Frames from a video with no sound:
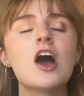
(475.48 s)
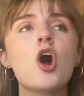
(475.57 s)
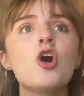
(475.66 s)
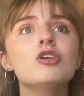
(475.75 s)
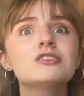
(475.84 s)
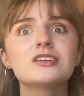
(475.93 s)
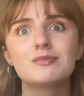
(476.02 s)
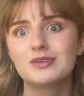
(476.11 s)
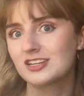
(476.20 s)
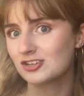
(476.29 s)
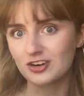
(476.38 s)

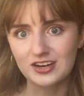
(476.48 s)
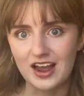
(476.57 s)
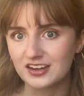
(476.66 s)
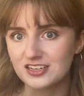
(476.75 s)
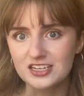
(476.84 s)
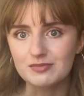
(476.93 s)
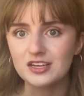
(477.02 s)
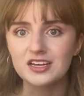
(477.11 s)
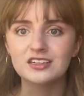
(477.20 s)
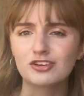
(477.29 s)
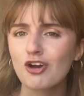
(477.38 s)
ultimate dark
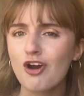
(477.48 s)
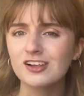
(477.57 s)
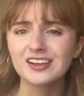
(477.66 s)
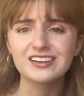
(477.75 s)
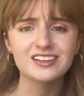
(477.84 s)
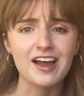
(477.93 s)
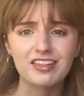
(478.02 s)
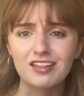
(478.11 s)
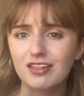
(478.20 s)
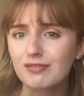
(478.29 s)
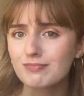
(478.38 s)
academia. They're calling
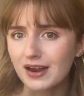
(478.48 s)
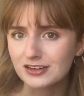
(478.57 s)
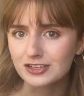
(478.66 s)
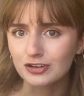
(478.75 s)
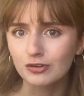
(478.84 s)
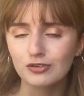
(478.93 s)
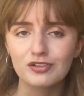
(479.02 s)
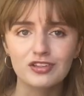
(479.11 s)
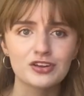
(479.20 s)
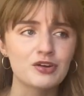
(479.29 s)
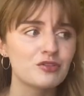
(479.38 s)
glasses spectacles,
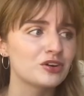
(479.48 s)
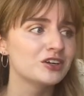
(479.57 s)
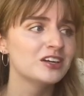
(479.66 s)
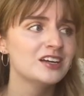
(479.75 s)
you know, they're